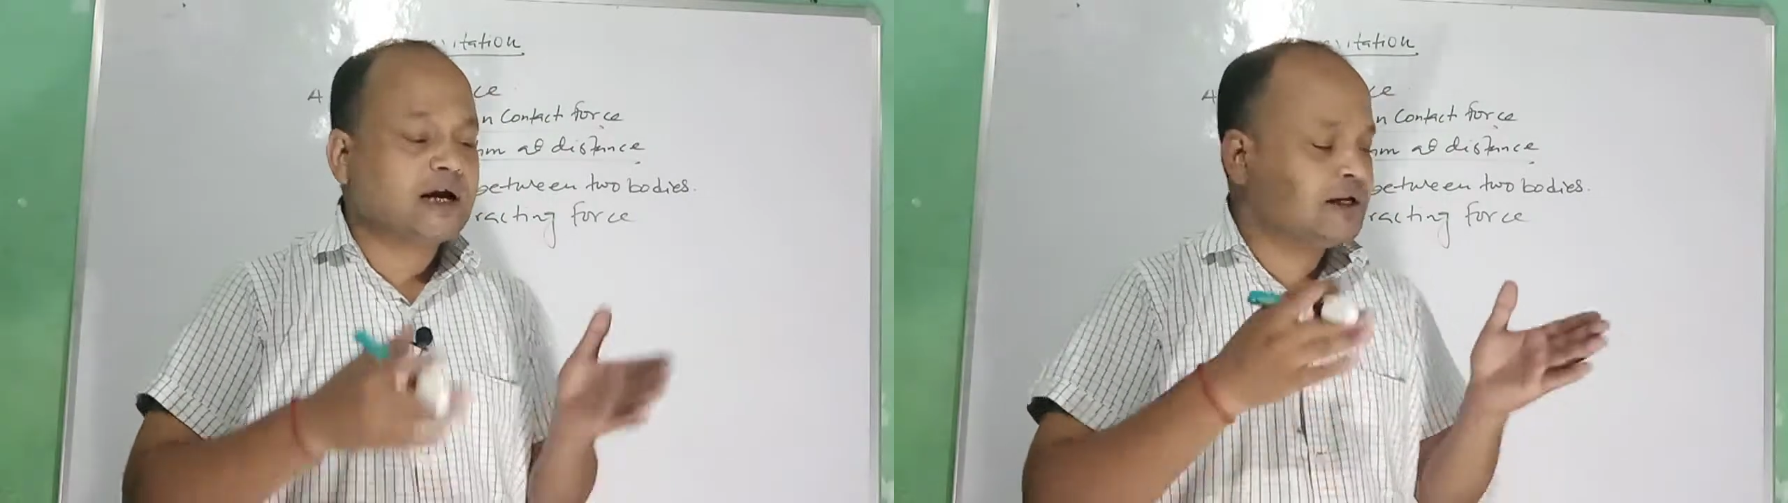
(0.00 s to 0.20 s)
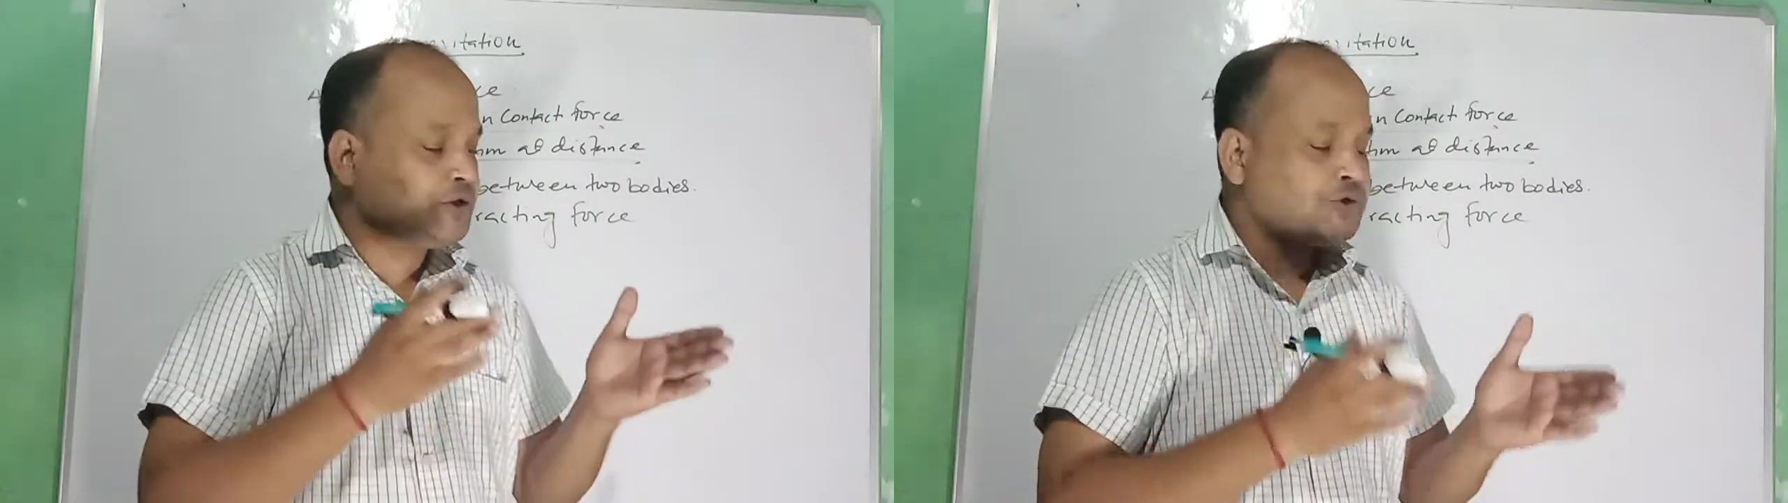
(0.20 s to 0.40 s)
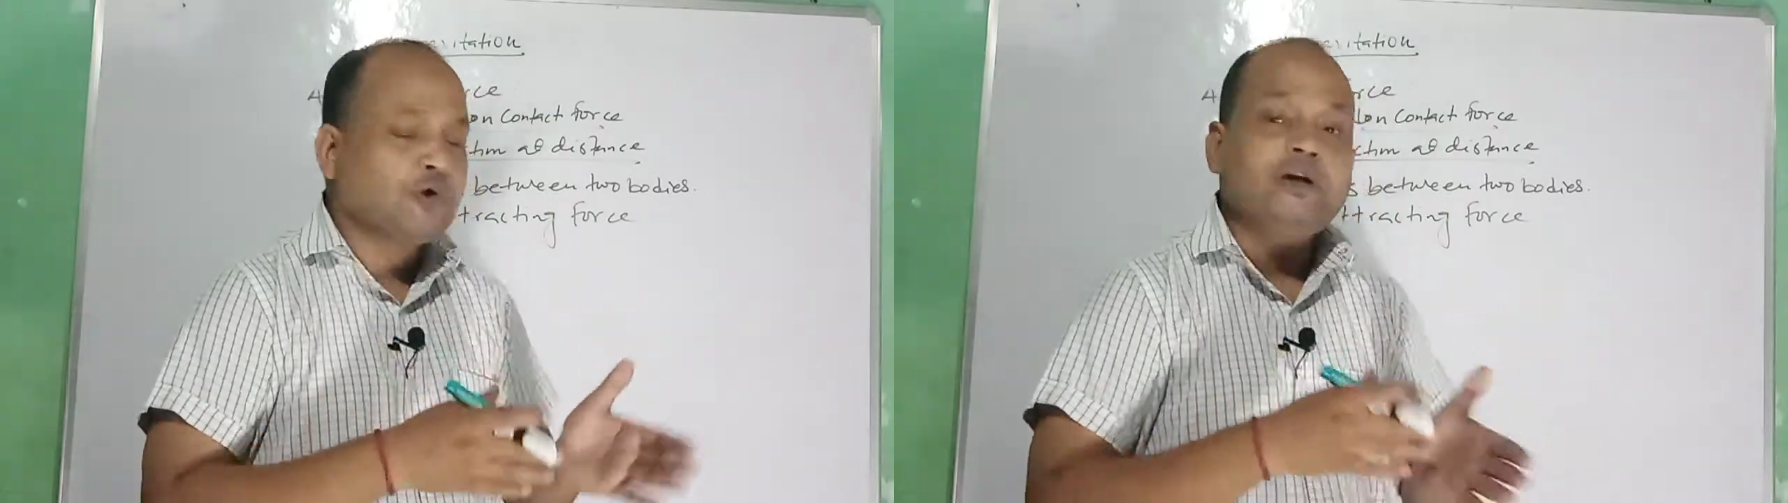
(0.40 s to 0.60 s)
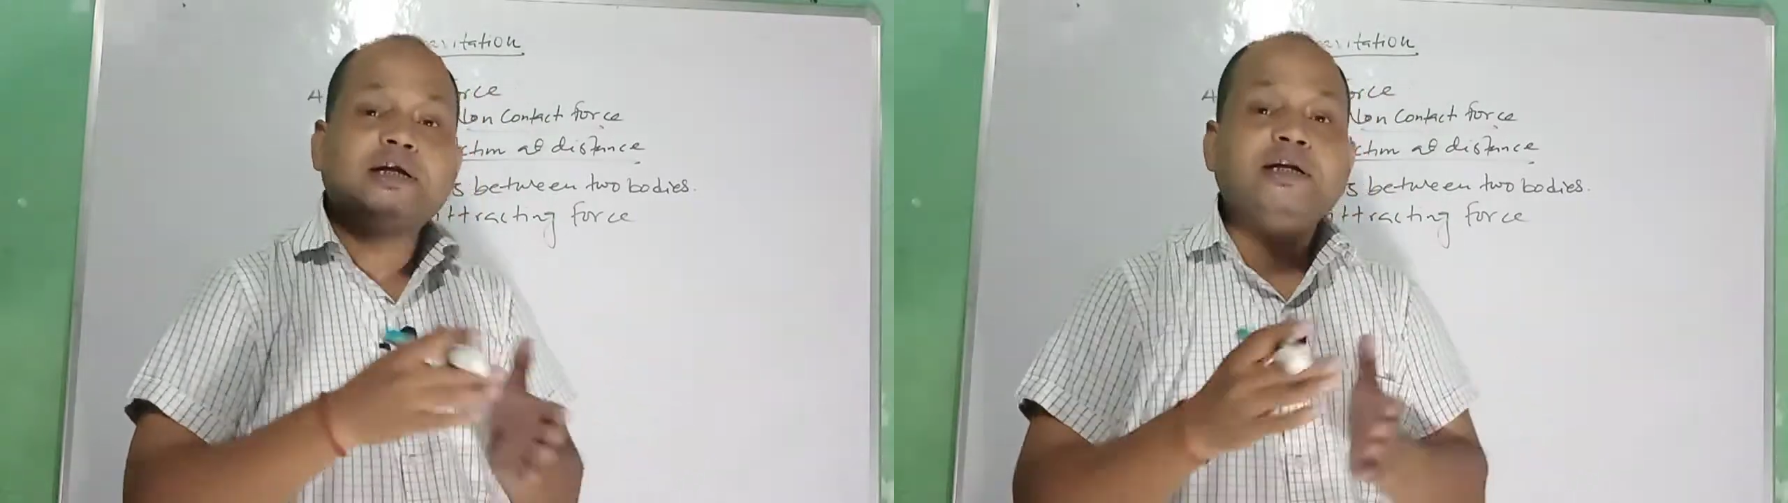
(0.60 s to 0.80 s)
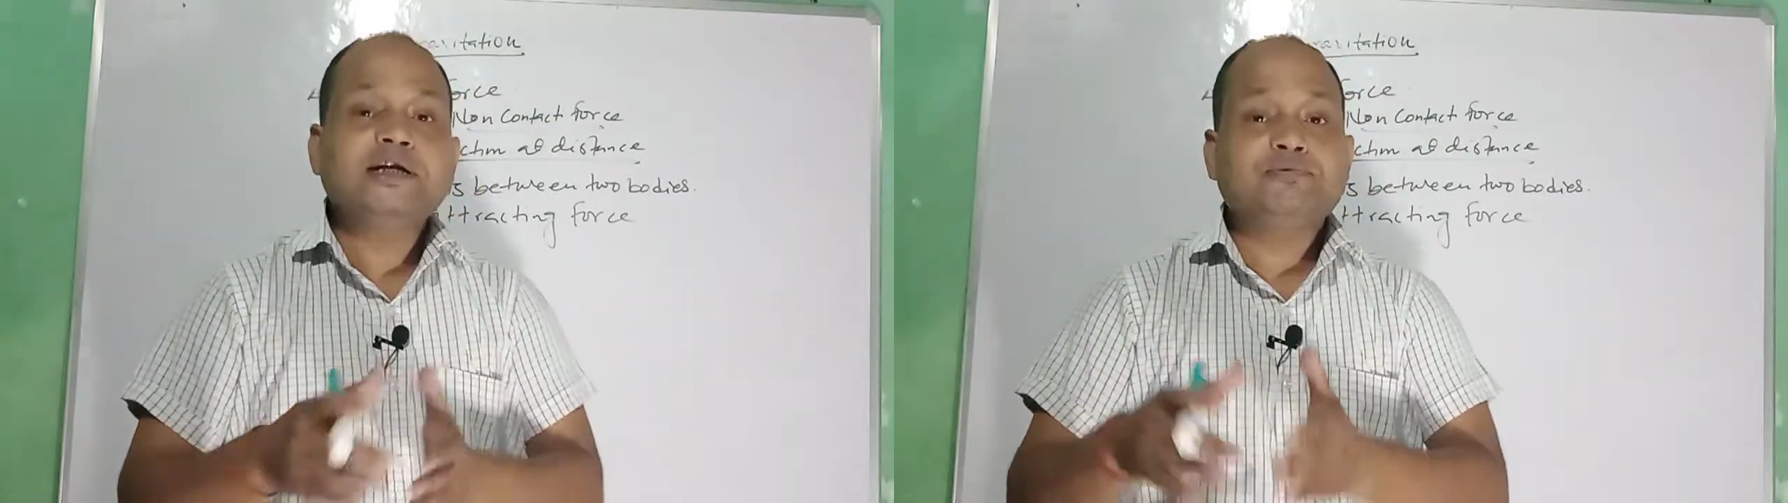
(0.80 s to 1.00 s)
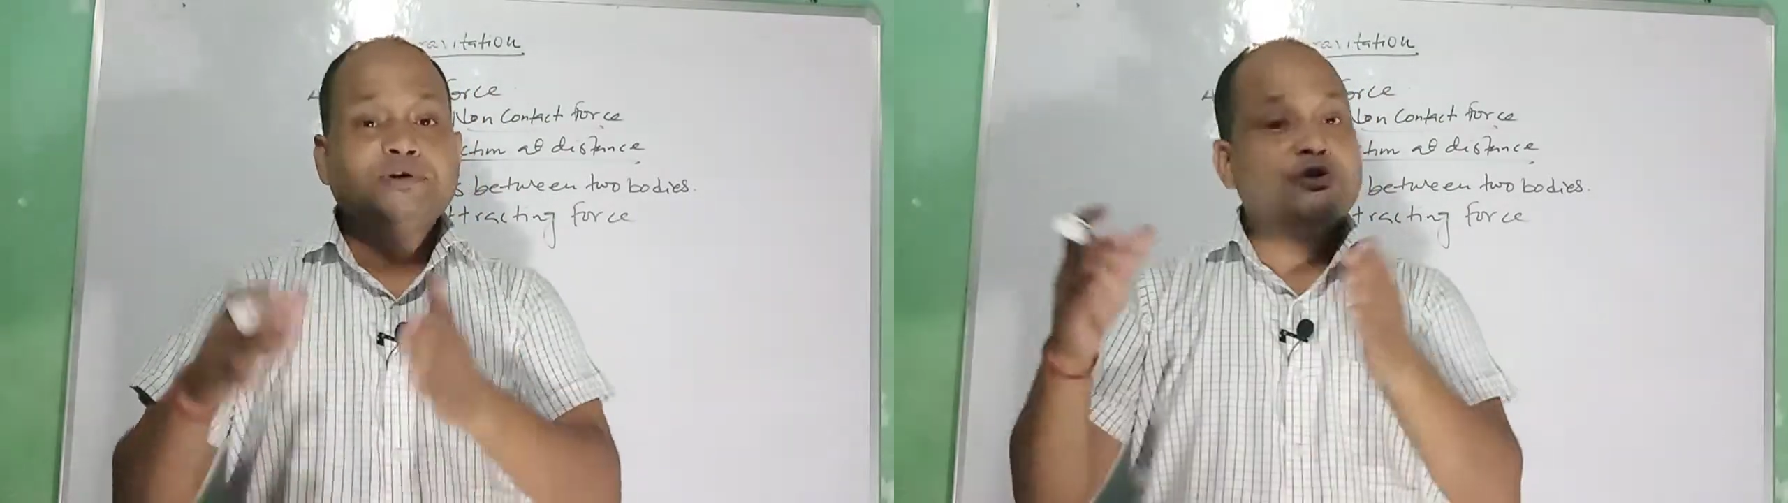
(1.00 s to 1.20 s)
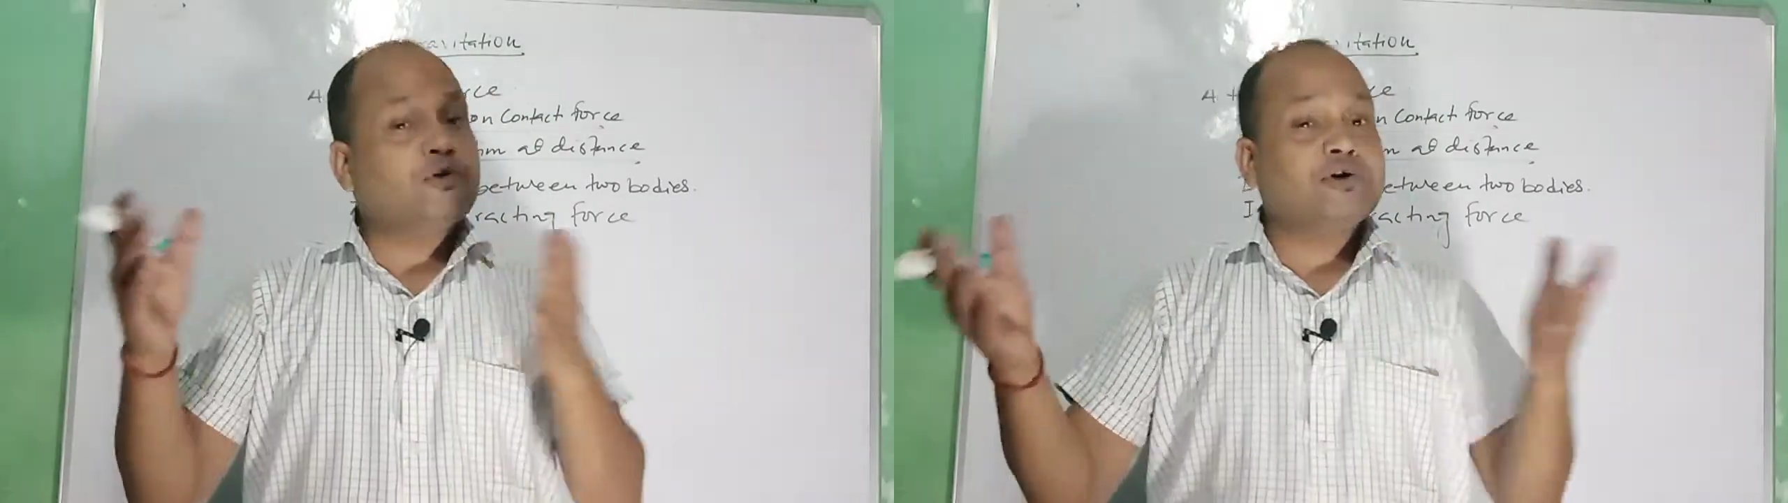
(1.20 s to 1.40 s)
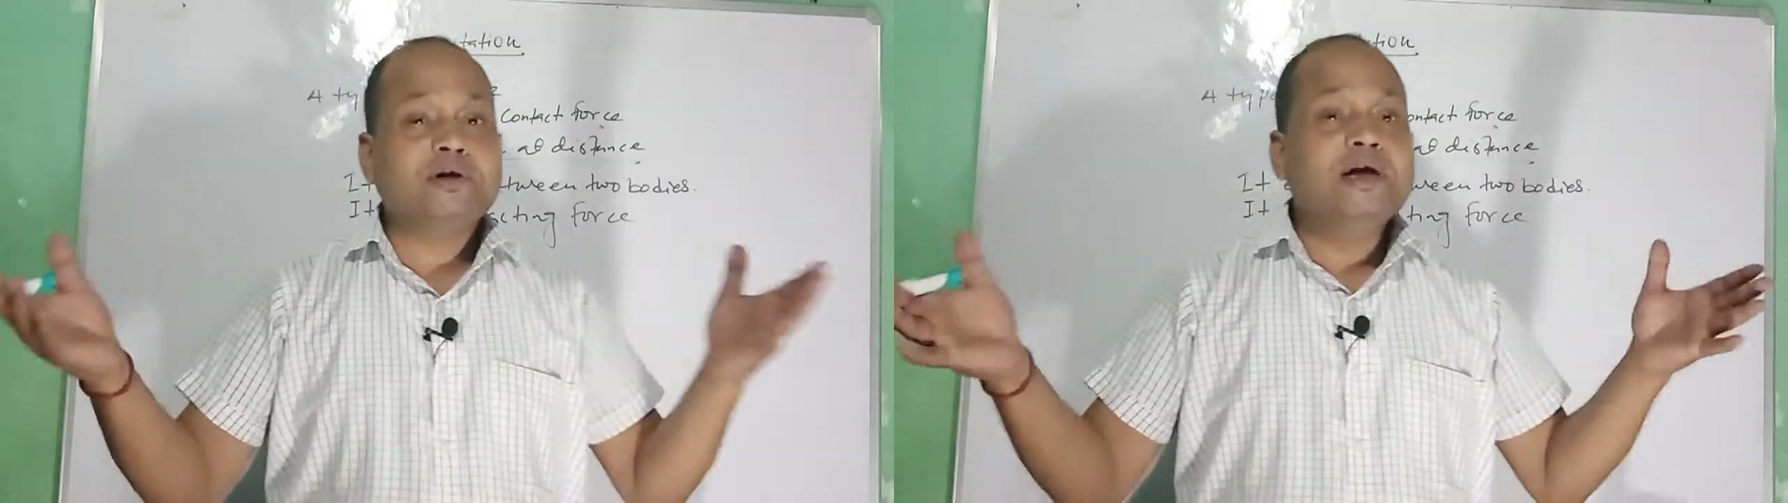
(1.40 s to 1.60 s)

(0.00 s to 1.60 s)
in solid, liquid or